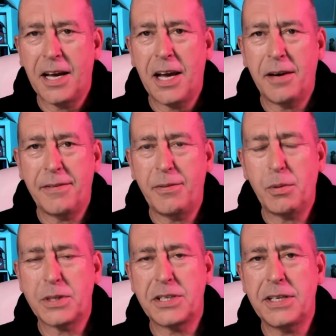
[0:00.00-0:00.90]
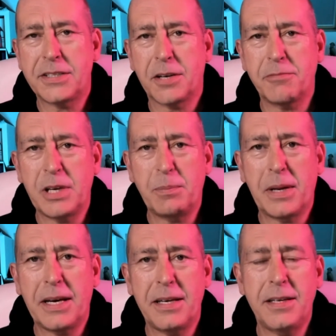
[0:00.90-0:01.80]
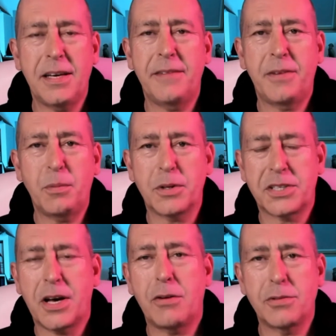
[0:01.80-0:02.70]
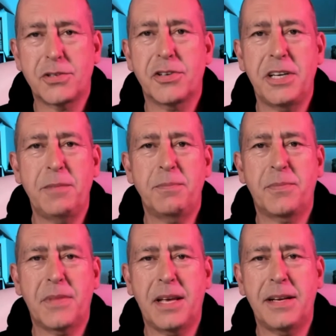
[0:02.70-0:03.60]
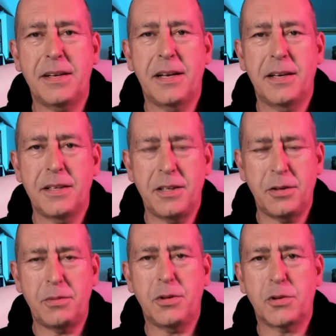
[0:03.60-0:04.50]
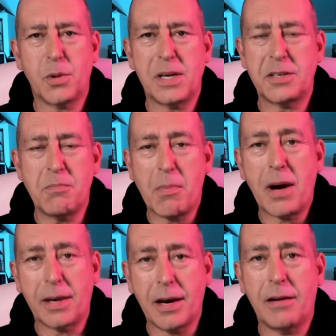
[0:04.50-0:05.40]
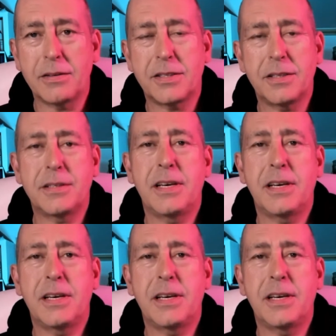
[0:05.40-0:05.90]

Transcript: If you're watching this on replay, if you watch the whole stream, then your question might get answered.